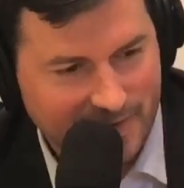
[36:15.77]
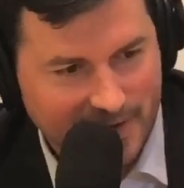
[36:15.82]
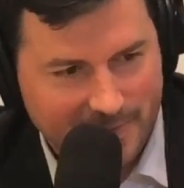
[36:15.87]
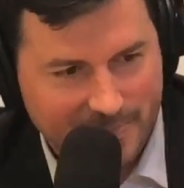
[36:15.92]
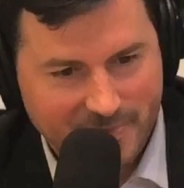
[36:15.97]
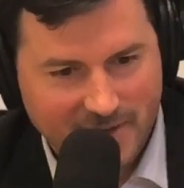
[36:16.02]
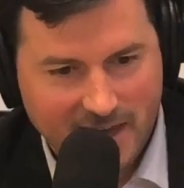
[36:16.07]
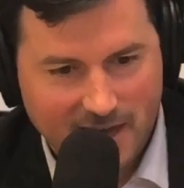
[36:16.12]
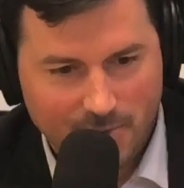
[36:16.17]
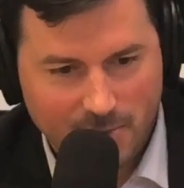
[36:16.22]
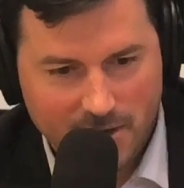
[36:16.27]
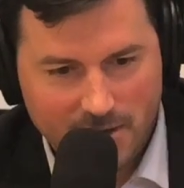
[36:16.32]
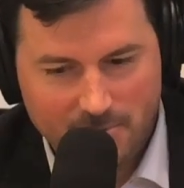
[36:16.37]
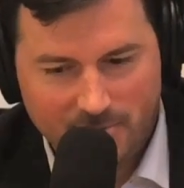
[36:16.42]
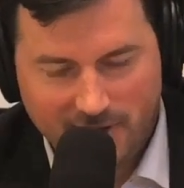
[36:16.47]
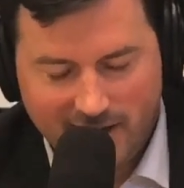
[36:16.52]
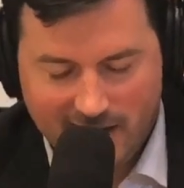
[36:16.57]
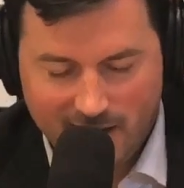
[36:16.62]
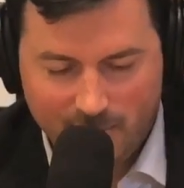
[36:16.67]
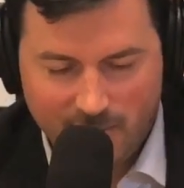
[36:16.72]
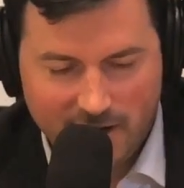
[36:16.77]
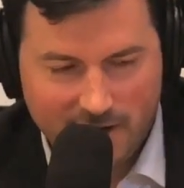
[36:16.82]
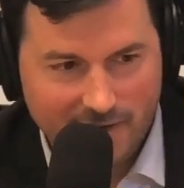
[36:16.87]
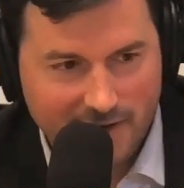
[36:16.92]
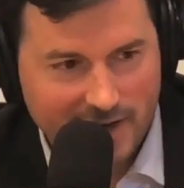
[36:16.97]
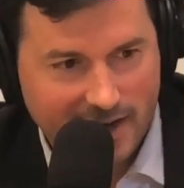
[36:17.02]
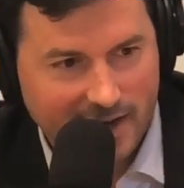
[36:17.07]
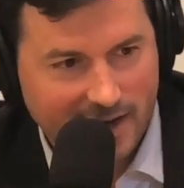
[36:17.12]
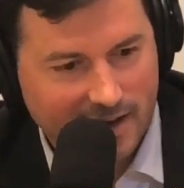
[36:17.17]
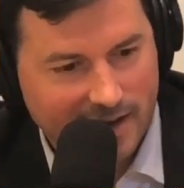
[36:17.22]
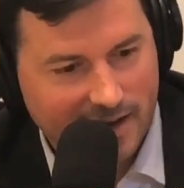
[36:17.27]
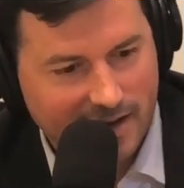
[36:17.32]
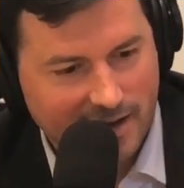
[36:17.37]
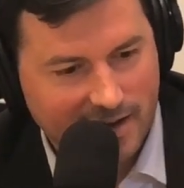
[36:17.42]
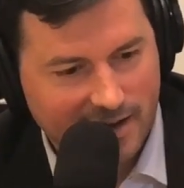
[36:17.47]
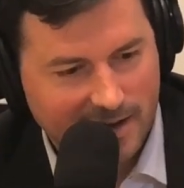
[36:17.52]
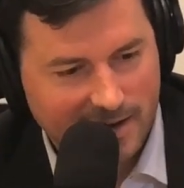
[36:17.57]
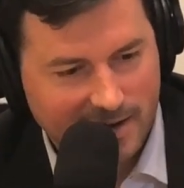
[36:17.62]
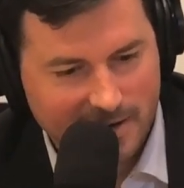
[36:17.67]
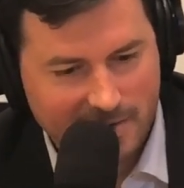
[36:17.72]
It's fine. Can't win every day.
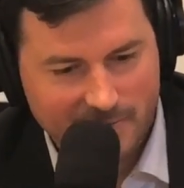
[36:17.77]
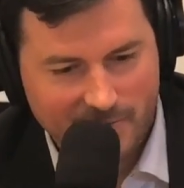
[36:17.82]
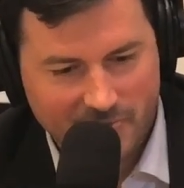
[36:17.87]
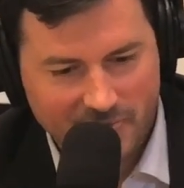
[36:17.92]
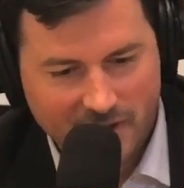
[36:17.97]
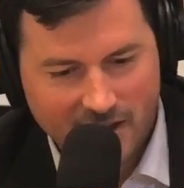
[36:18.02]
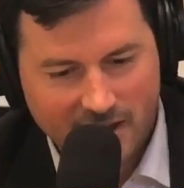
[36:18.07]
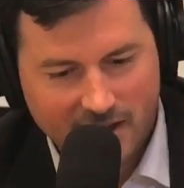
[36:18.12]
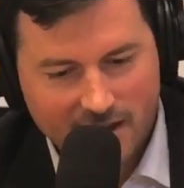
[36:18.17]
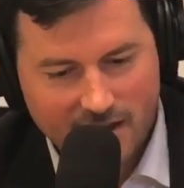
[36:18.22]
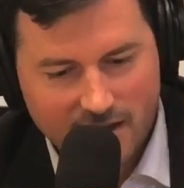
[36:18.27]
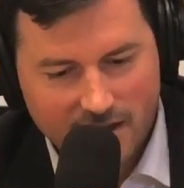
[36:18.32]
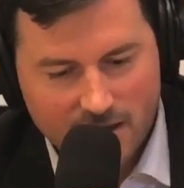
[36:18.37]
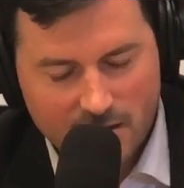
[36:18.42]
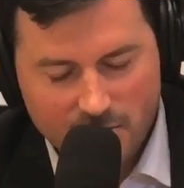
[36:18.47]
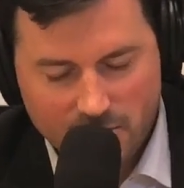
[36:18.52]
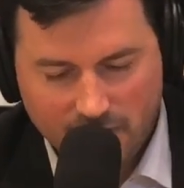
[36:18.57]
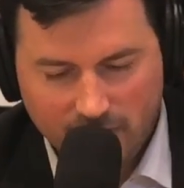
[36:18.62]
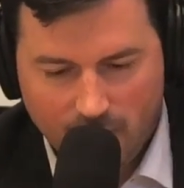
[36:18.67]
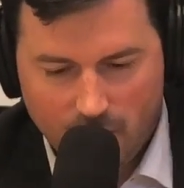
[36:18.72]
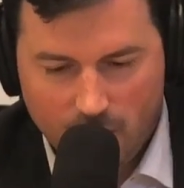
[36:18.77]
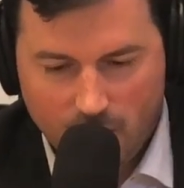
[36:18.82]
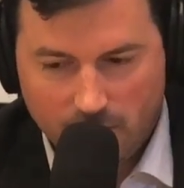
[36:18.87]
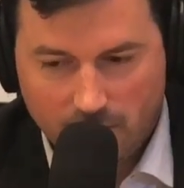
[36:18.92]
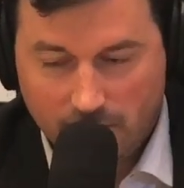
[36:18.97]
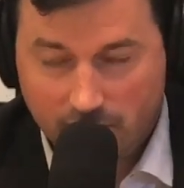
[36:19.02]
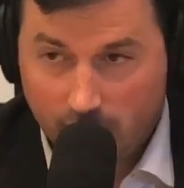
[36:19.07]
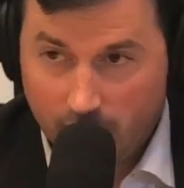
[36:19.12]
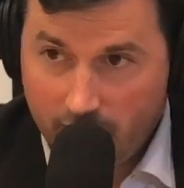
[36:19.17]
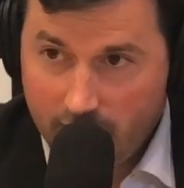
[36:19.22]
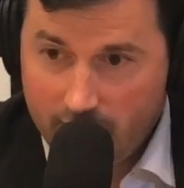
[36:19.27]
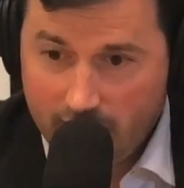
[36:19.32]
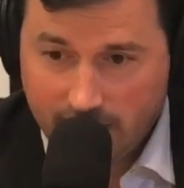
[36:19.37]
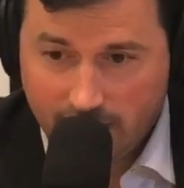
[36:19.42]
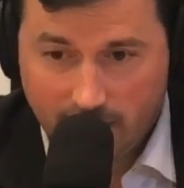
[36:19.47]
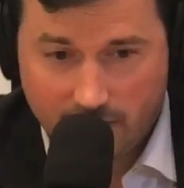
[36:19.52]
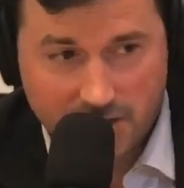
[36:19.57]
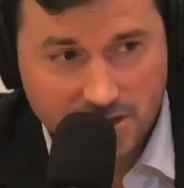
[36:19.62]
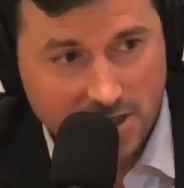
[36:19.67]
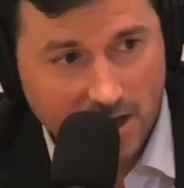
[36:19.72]
So certainly
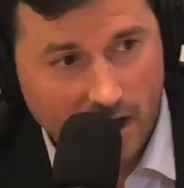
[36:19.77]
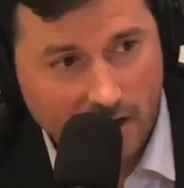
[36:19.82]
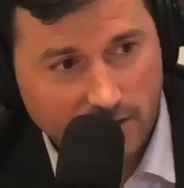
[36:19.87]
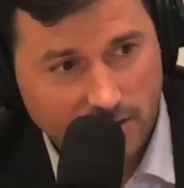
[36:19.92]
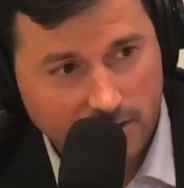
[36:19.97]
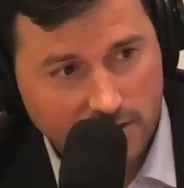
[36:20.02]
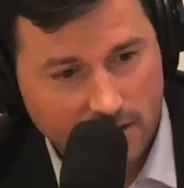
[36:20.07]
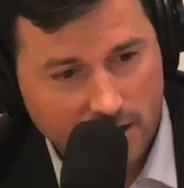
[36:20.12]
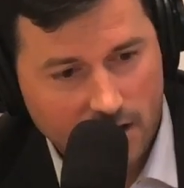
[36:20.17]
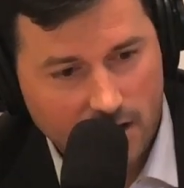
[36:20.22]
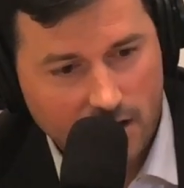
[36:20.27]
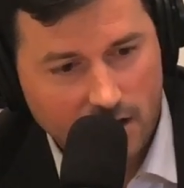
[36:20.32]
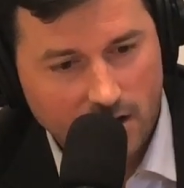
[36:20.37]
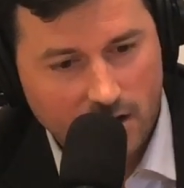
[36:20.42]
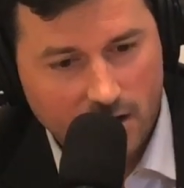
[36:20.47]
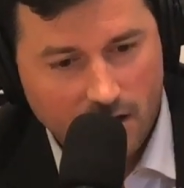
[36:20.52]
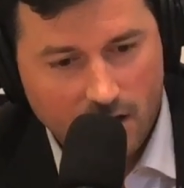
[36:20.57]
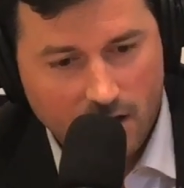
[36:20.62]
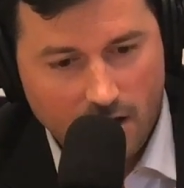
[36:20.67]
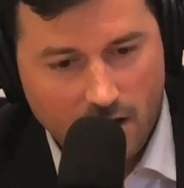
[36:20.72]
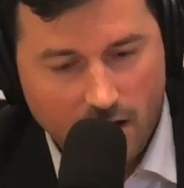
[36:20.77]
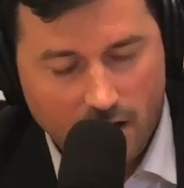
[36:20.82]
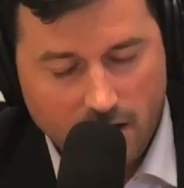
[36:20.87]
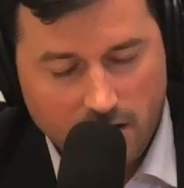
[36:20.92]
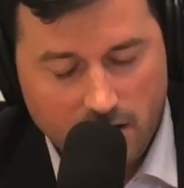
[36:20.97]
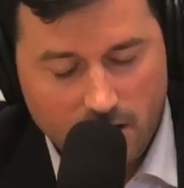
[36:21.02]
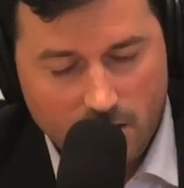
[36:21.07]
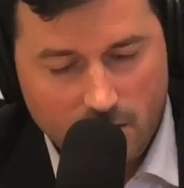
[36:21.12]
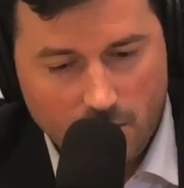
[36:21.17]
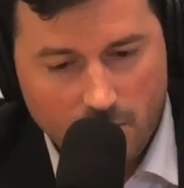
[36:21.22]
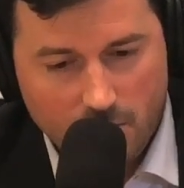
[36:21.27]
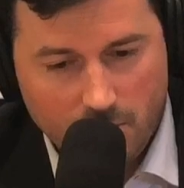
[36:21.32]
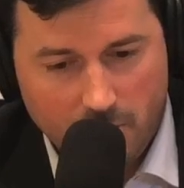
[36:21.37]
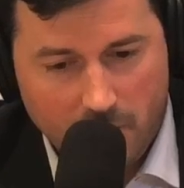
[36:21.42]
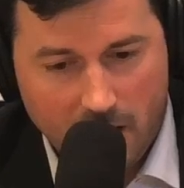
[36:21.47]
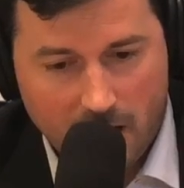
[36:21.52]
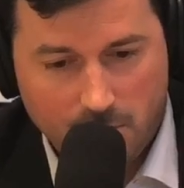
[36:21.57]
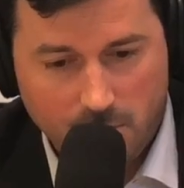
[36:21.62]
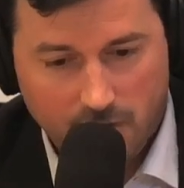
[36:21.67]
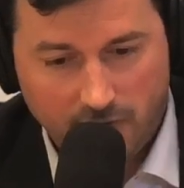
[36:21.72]
that's on the challenge side.
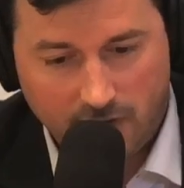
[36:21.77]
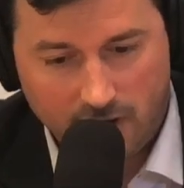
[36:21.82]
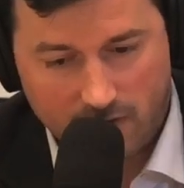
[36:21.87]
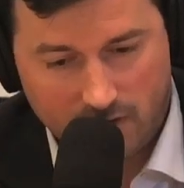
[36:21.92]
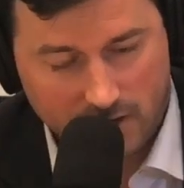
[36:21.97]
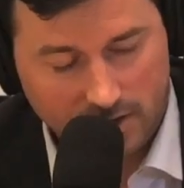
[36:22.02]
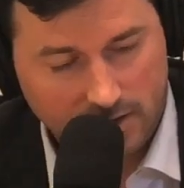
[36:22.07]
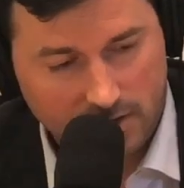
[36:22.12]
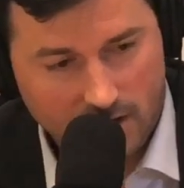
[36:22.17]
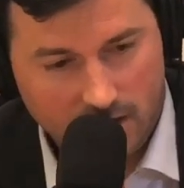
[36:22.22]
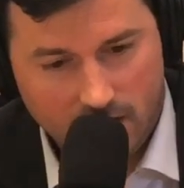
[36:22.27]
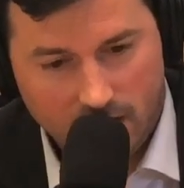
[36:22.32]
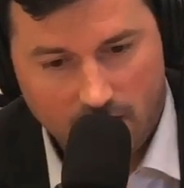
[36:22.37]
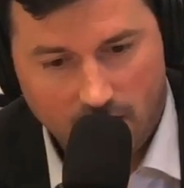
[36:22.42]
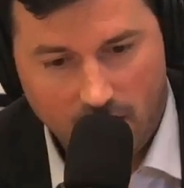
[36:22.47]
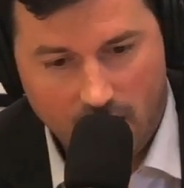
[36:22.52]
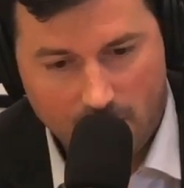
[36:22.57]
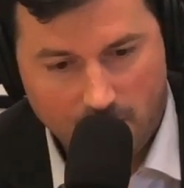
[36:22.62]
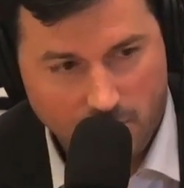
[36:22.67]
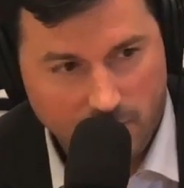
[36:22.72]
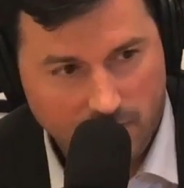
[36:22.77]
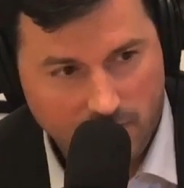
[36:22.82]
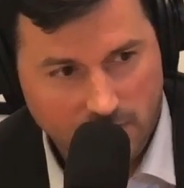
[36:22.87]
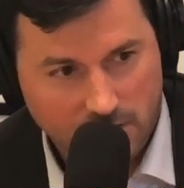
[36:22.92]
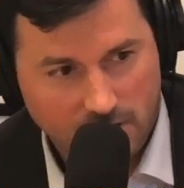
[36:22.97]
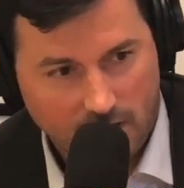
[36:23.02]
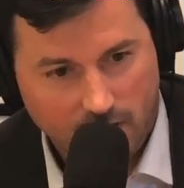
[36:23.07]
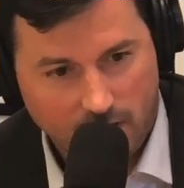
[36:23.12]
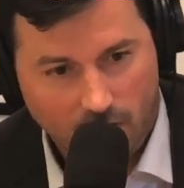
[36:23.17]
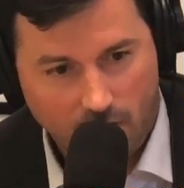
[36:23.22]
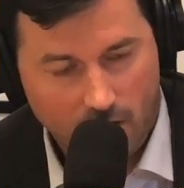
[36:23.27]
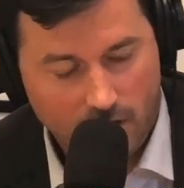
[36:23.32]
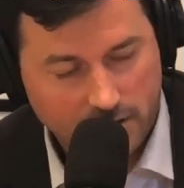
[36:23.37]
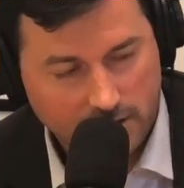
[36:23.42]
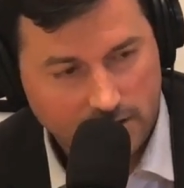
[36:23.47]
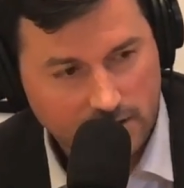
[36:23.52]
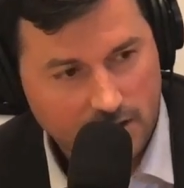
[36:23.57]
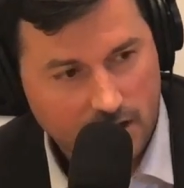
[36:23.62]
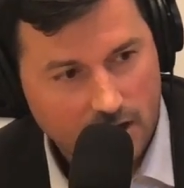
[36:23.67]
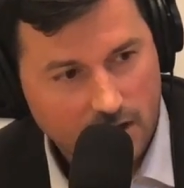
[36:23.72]
Payam, you've given us a lot of previews on the
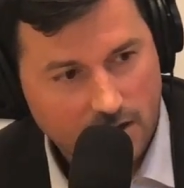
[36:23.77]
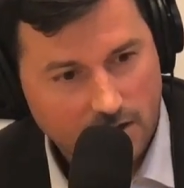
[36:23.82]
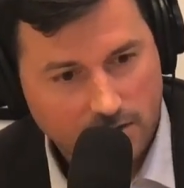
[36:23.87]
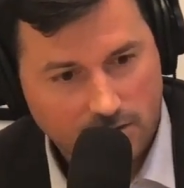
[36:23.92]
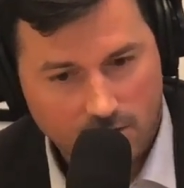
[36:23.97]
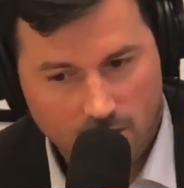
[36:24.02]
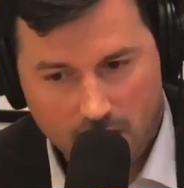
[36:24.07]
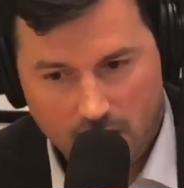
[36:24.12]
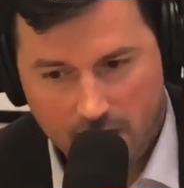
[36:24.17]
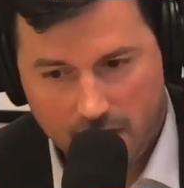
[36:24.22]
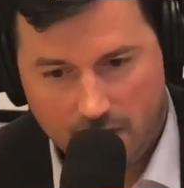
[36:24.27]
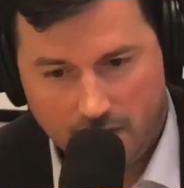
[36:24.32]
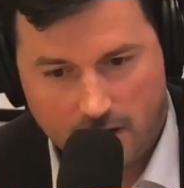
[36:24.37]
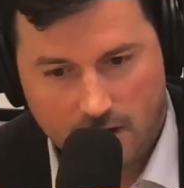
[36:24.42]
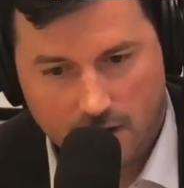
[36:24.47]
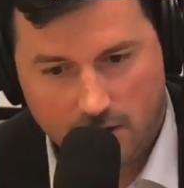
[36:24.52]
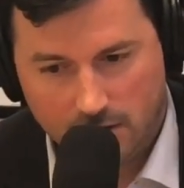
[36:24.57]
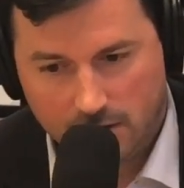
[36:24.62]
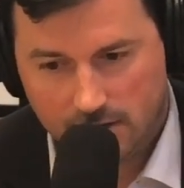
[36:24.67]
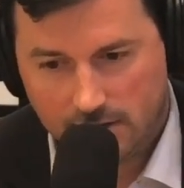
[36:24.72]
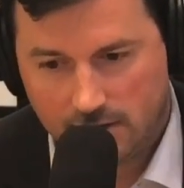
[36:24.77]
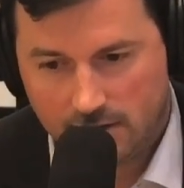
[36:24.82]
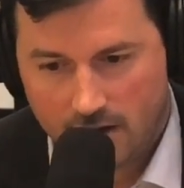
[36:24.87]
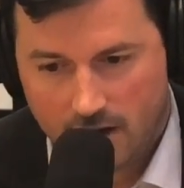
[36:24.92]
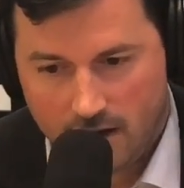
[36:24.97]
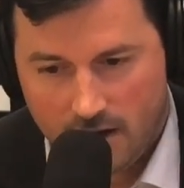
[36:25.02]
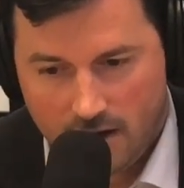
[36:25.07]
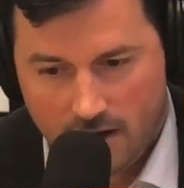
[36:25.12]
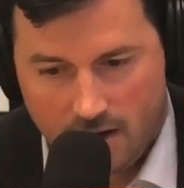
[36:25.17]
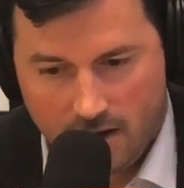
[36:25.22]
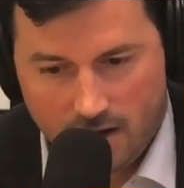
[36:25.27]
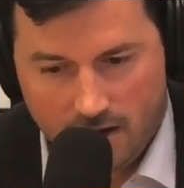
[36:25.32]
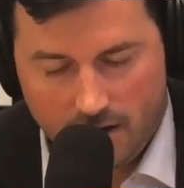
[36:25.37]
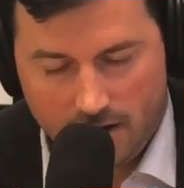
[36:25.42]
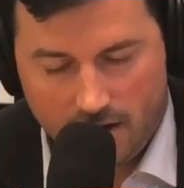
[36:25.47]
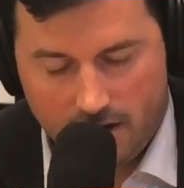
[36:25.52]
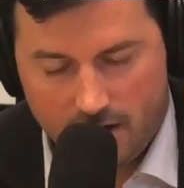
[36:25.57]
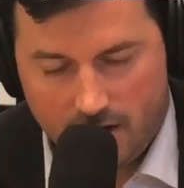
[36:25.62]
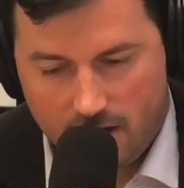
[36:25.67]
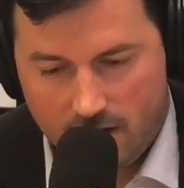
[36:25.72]
launch side. Is there anything else
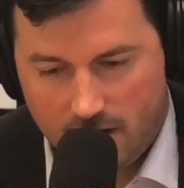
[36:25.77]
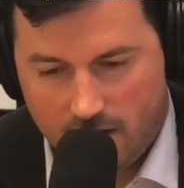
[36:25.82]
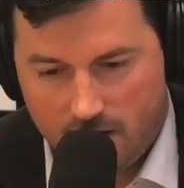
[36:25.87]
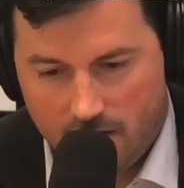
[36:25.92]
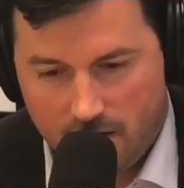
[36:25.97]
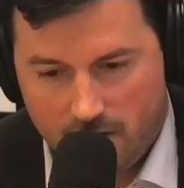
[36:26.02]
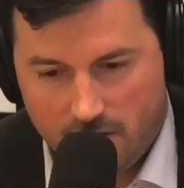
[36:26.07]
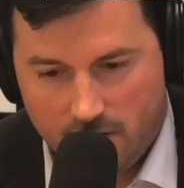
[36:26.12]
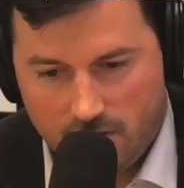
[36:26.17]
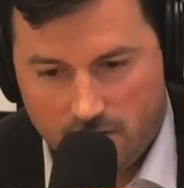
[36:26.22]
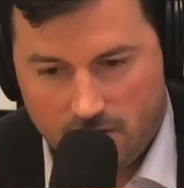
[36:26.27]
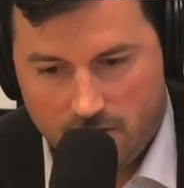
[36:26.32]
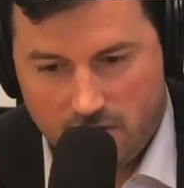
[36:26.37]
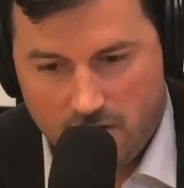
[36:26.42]
that